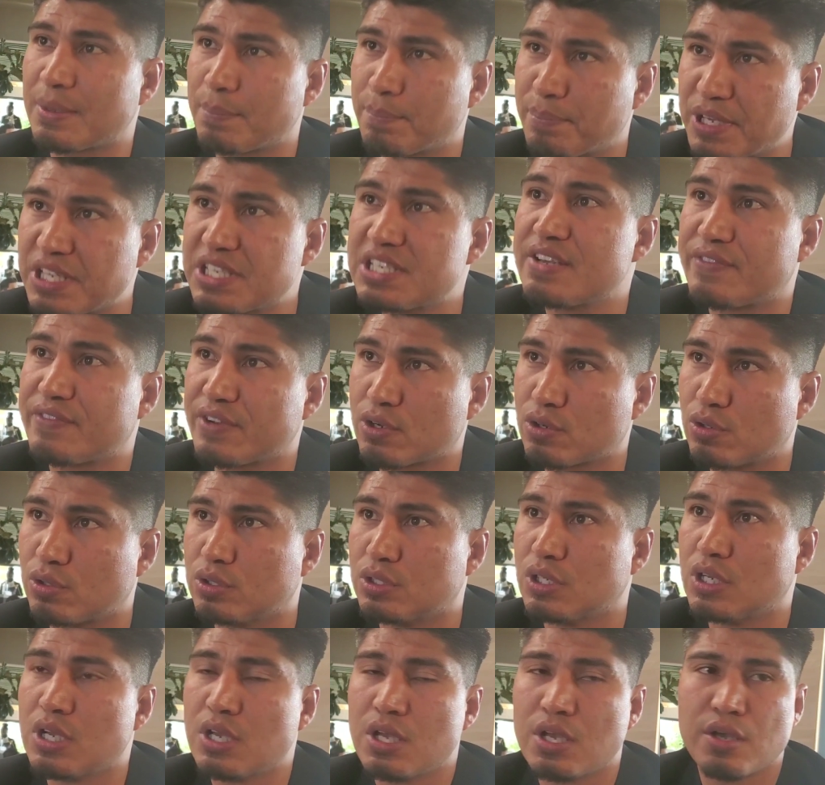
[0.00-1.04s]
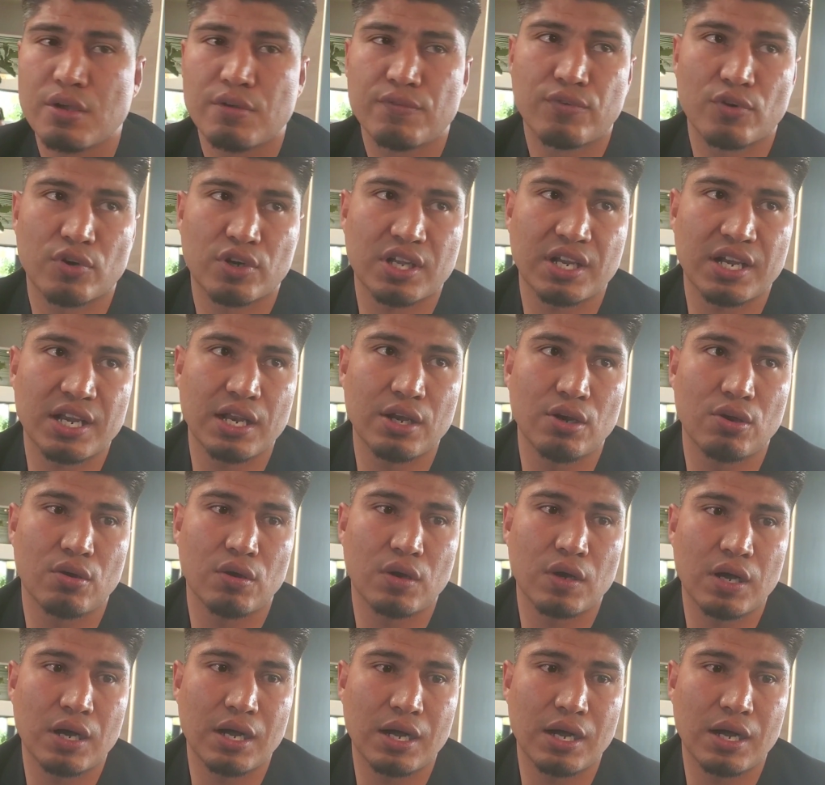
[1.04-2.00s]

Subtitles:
can be difficult for Canelo.